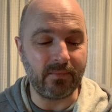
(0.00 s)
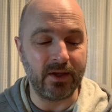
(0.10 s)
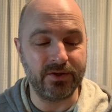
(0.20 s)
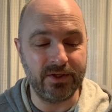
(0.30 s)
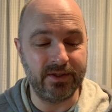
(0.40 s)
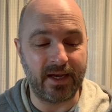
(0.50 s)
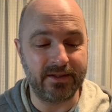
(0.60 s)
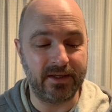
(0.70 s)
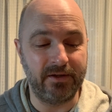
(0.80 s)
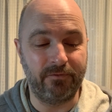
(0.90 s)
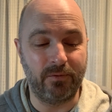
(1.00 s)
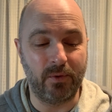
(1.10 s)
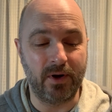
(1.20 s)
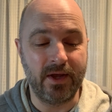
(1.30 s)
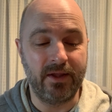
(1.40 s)
she's asking
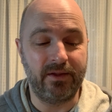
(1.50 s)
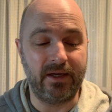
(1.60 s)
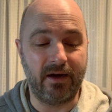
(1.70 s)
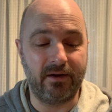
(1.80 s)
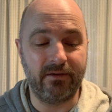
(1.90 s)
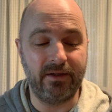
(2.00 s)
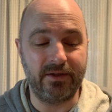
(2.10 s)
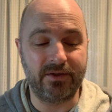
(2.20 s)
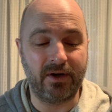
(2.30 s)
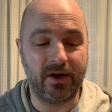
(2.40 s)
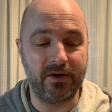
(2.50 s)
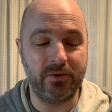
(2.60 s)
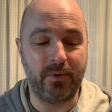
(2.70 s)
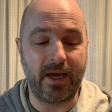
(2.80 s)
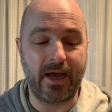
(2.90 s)
for the ugliest card
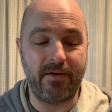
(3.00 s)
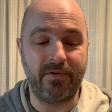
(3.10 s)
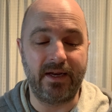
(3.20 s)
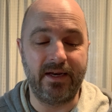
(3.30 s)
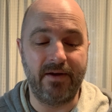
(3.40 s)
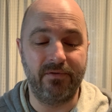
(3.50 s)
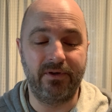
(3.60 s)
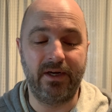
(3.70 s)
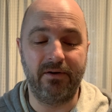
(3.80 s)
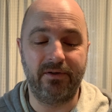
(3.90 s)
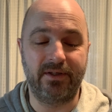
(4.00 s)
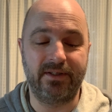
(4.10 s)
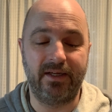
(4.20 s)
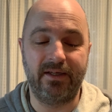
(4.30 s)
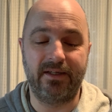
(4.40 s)
you have and never dared to
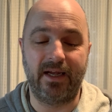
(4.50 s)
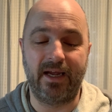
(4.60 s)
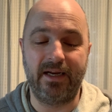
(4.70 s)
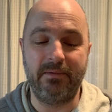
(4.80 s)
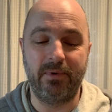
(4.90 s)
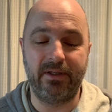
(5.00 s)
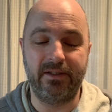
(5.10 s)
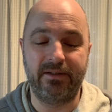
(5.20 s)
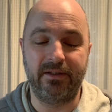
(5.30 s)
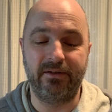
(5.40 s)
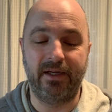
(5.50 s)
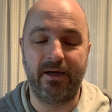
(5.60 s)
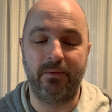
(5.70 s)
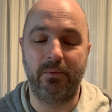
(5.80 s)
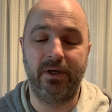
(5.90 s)
send it to anybody until
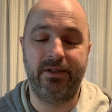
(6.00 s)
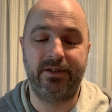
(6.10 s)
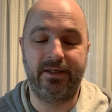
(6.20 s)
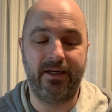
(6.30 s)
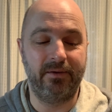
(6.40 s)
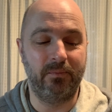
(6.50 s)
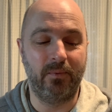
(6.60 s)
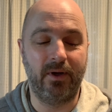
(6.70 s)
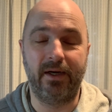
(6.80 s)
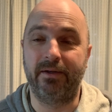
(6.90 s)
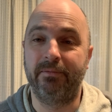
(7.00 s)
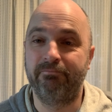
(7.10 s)
now. Where did you get it and why?